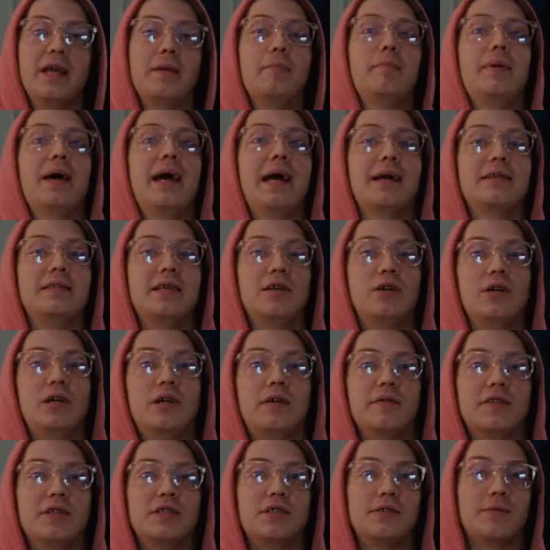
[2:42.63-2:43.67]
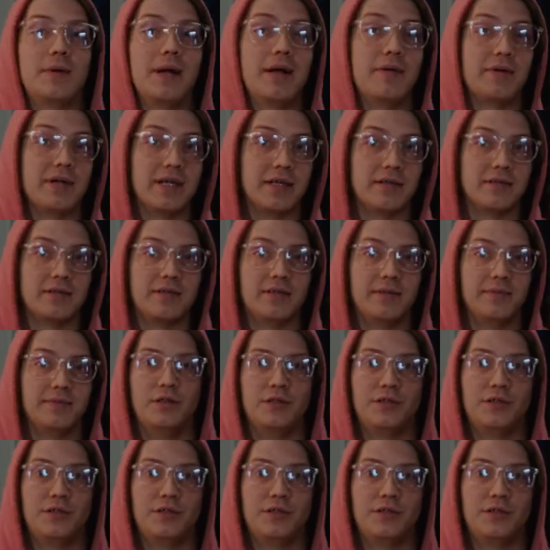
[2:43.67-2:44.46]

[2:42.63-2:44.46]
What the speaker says: impacting all of the surroundings.